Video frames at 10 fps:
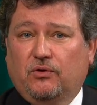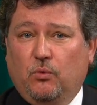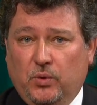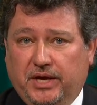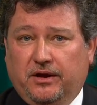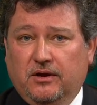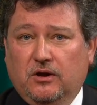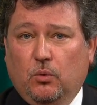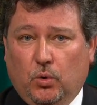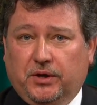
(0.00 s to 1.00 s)
a week
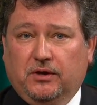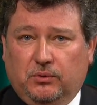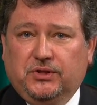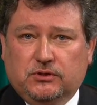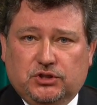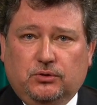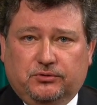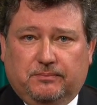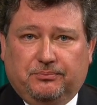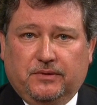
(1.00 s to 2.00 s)
working with their
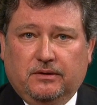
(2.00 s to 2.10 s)
children.